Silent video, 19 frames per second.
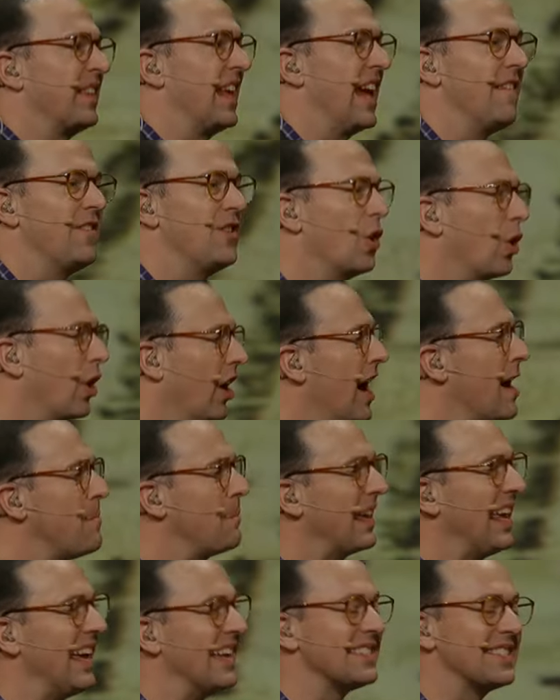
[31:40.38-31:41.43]
If you are up
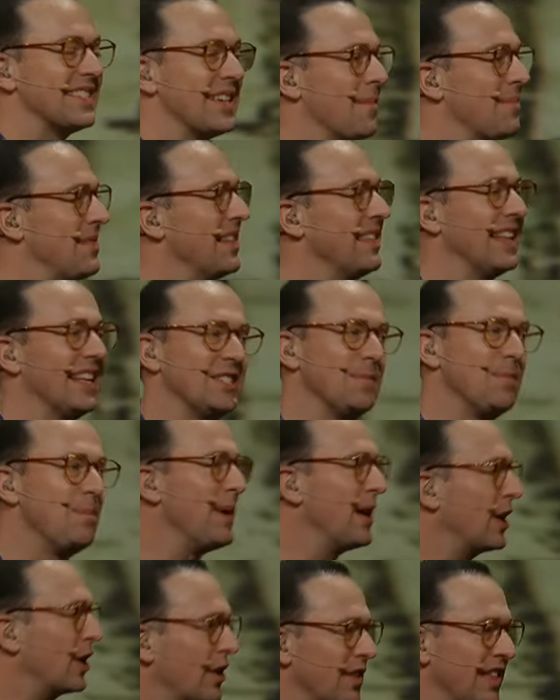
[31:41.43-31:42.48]
against something that's
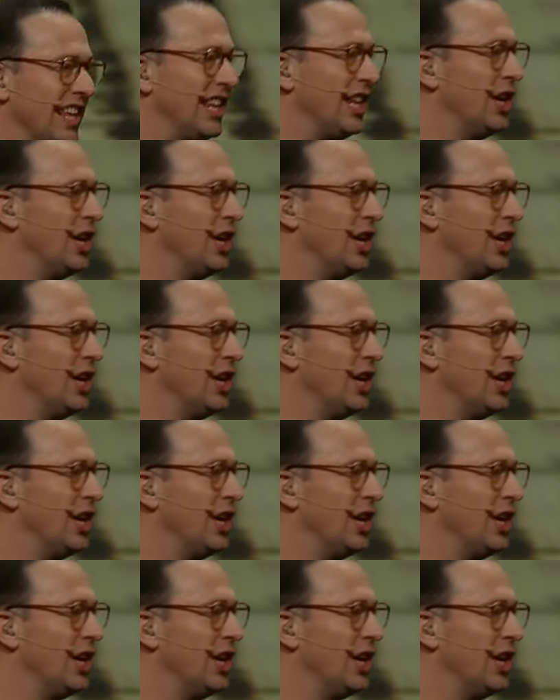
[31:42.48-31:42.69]
bigger than